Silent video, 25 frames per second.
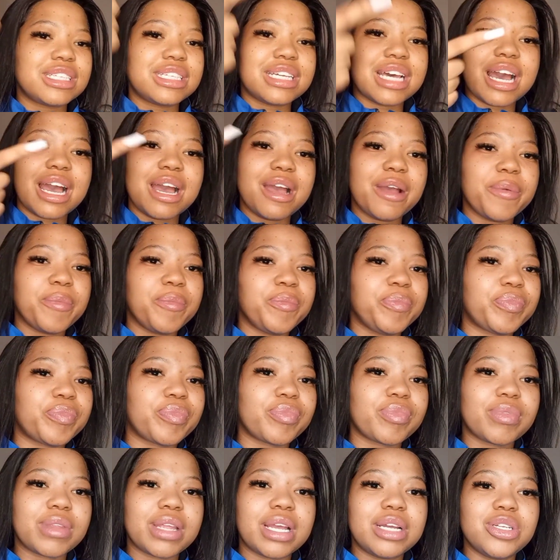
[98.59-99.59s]
time
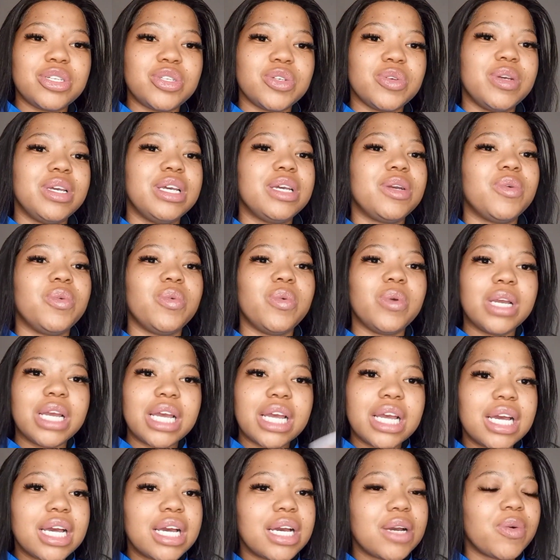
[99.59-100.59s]
doing
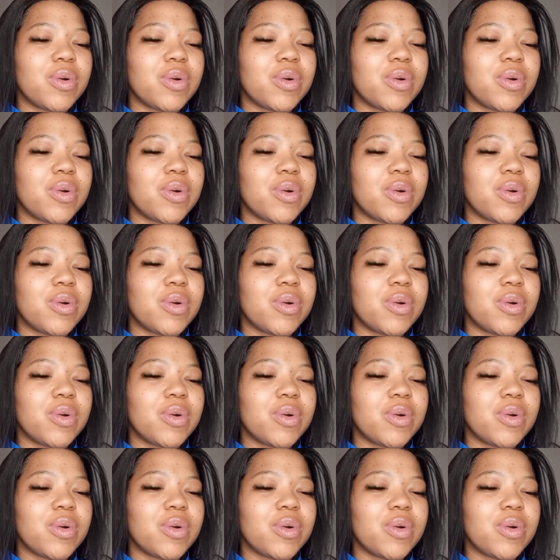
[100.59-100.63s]
wig,